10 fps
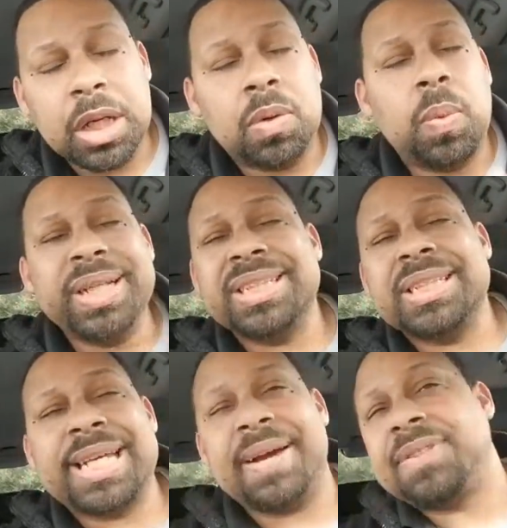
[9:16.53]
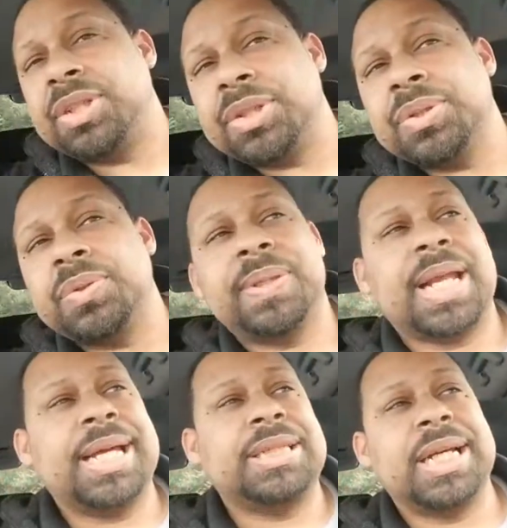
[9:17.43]
what does this have to do with
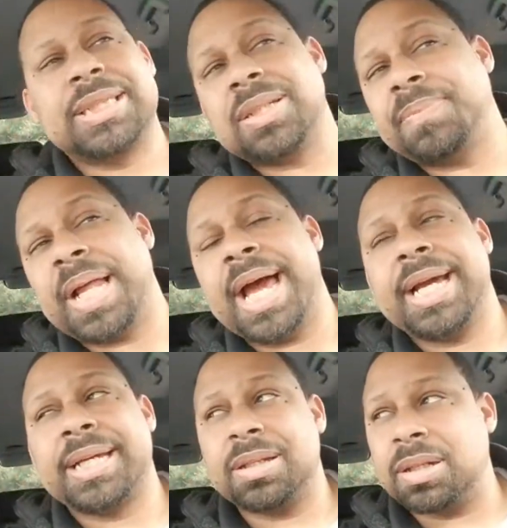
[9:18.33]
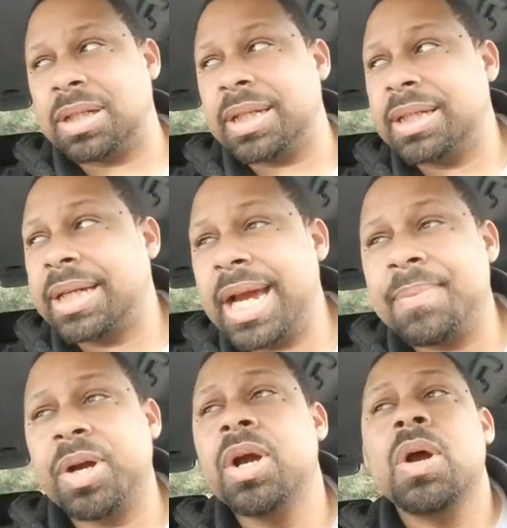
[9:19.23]
like Jason Black and Glenn and
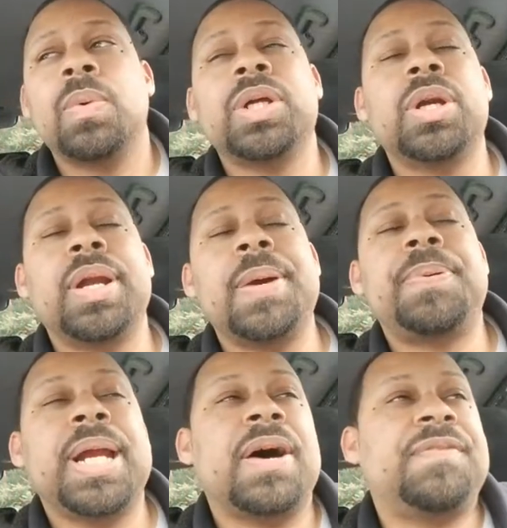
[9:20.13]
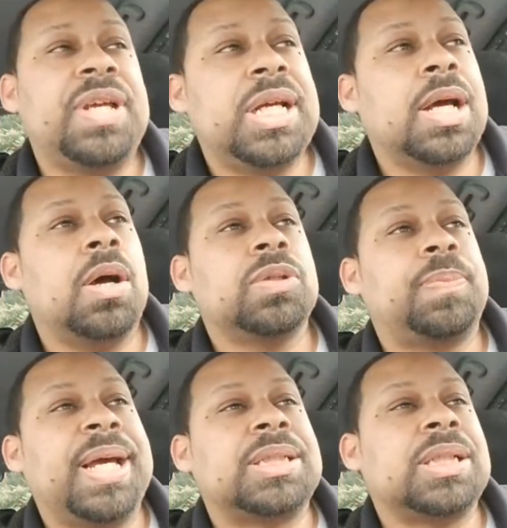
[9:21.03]
Cameron? Well, they put out videos
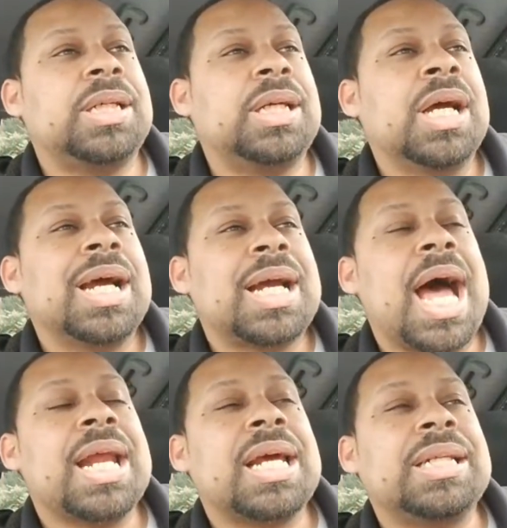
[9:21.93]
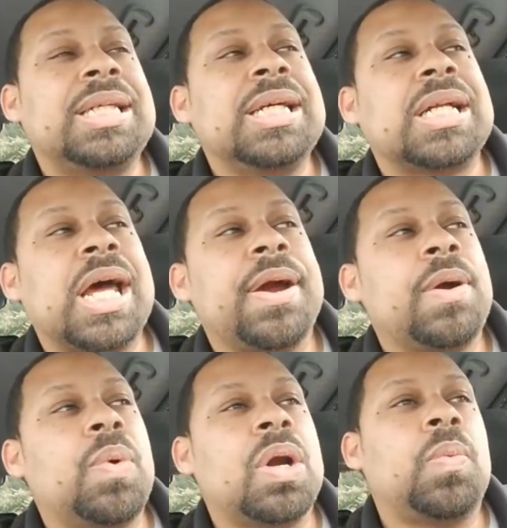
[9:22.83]
basically kind of
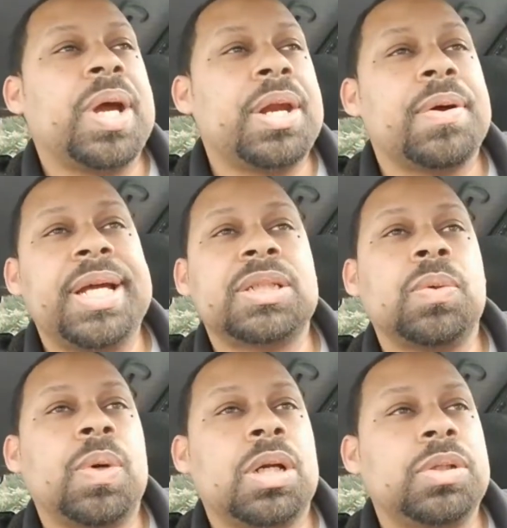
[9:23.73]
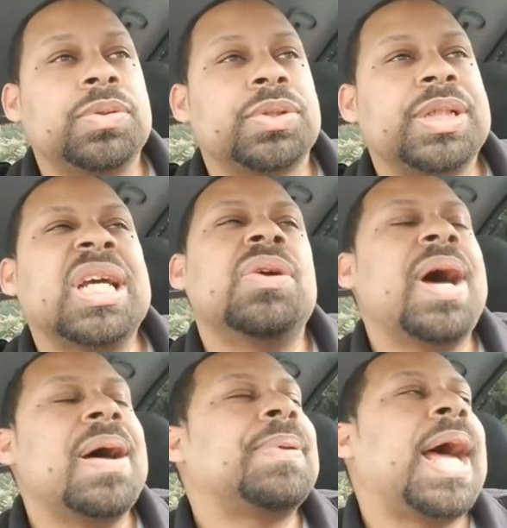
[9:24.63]
declaring what a winner is and what a loser. And then you
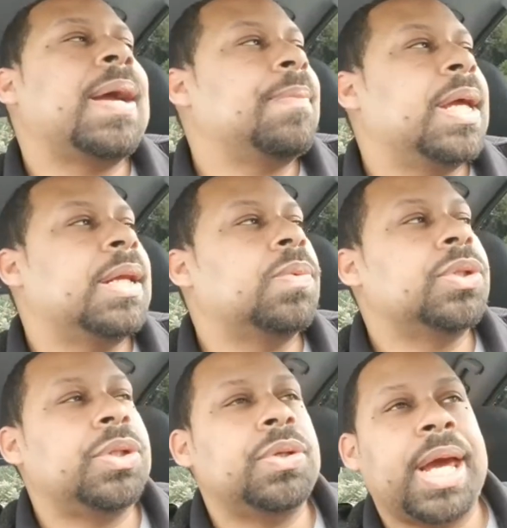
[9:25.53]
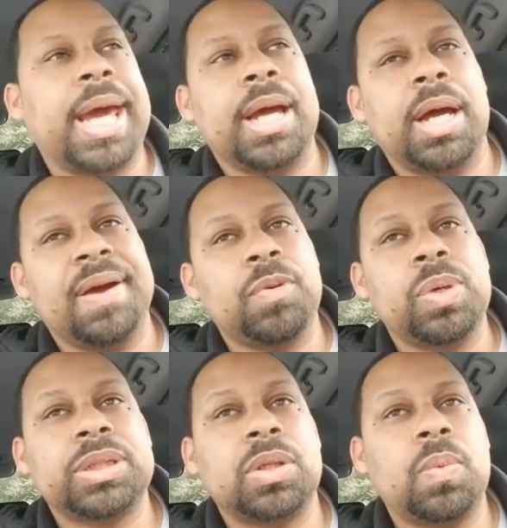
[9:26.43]
have black men that would do that every
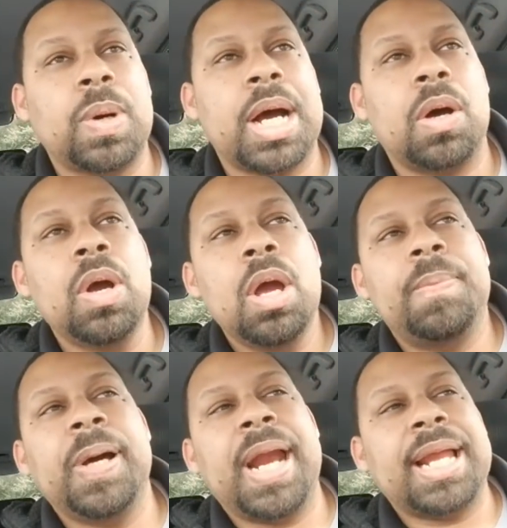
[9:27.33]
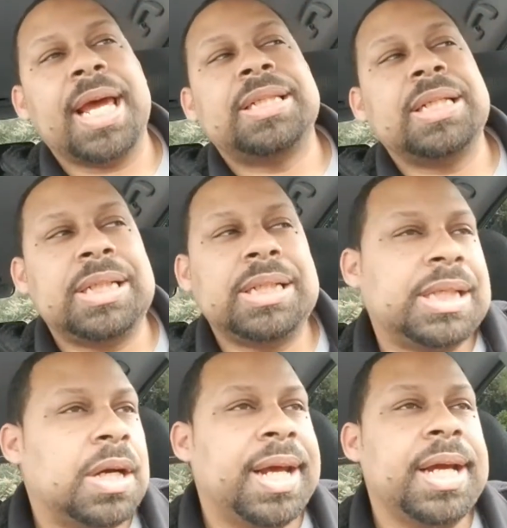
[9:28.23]
once in a while. But I like the
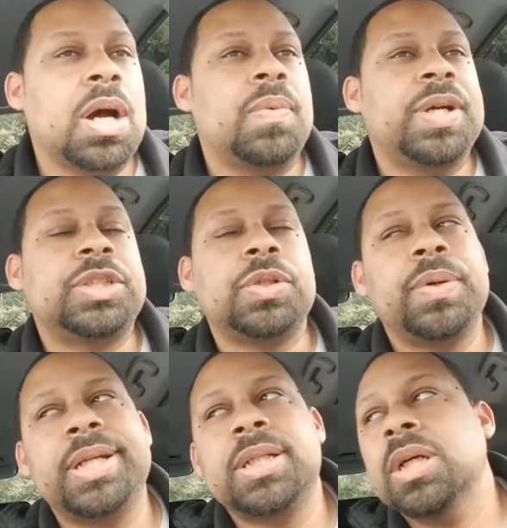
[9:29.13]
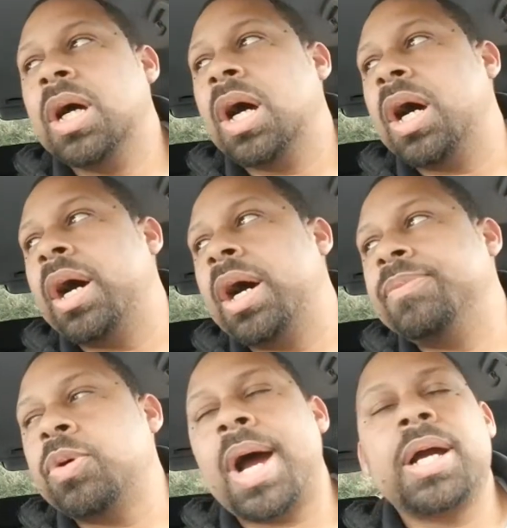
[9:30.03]
detail they go into it.
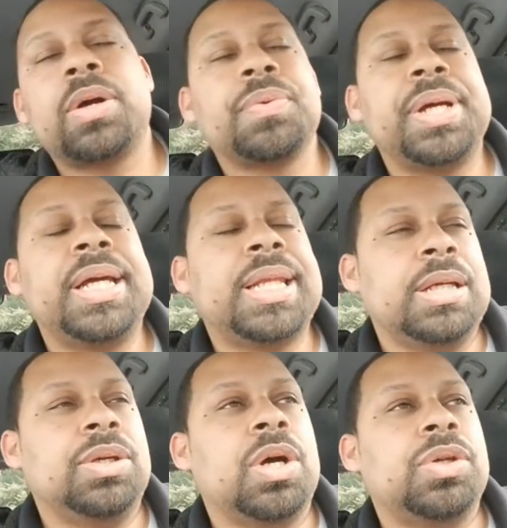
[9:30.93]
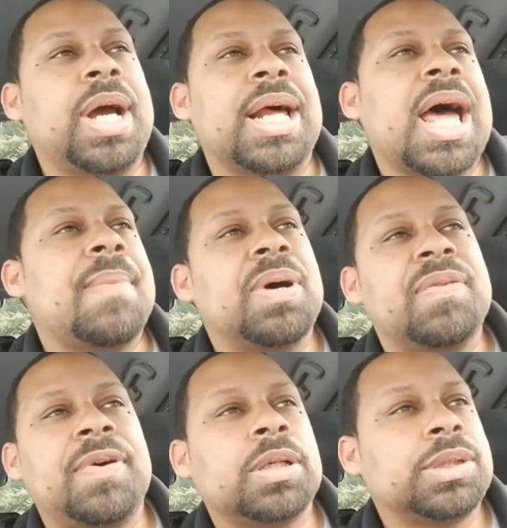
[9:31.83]
Do I agree that, you got a lot of
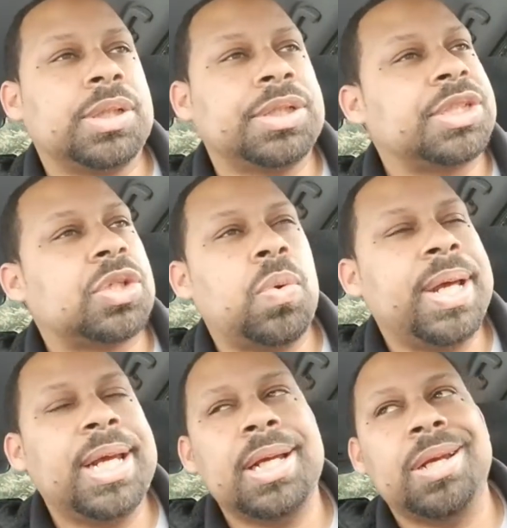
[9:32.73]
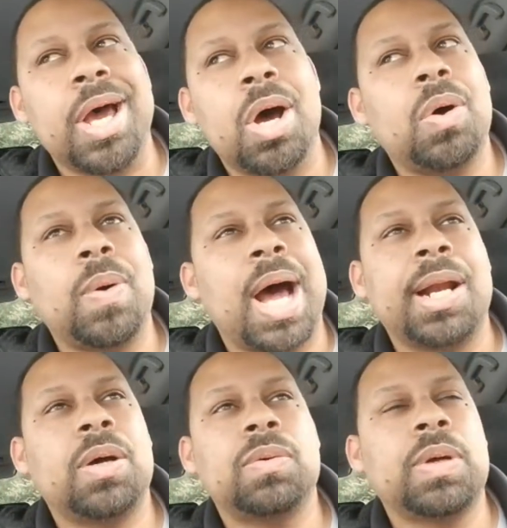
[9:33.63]
motherfuckers that are just quitting? No,
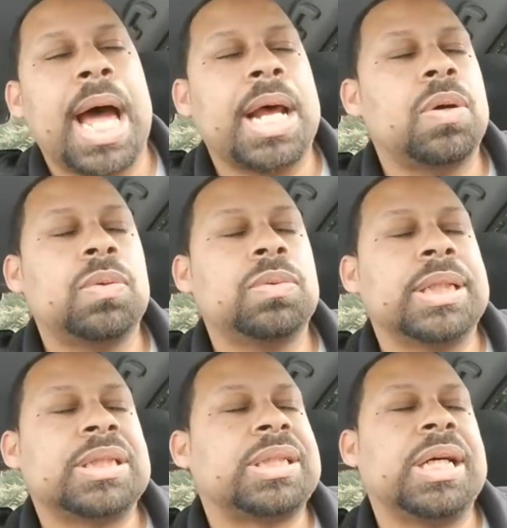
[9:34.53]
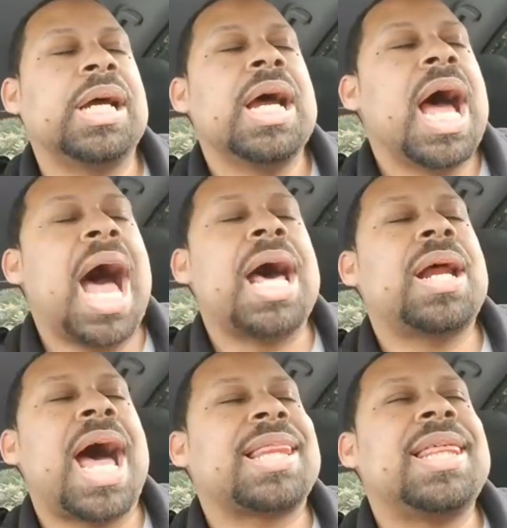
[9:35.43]
I don't necessarily.
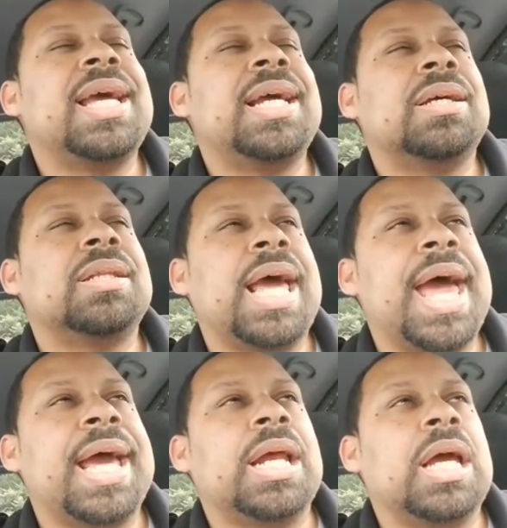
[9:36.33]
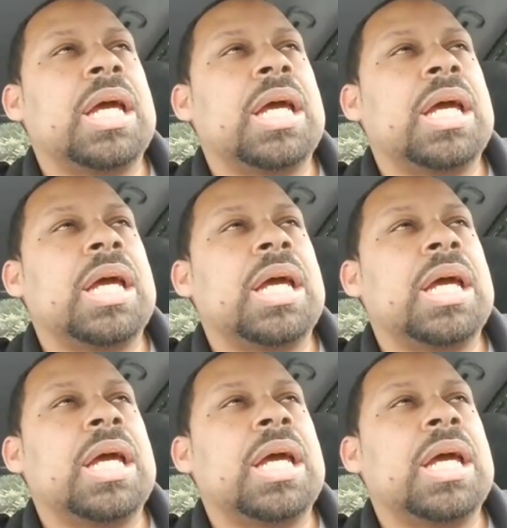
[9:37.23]
I think that